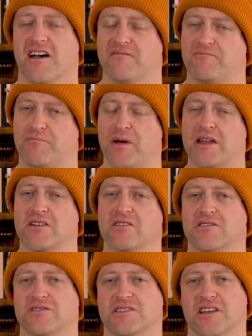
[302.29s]
I've been your
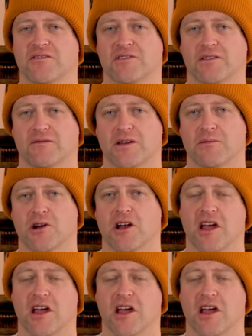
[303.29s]
host, Avran LeFeber,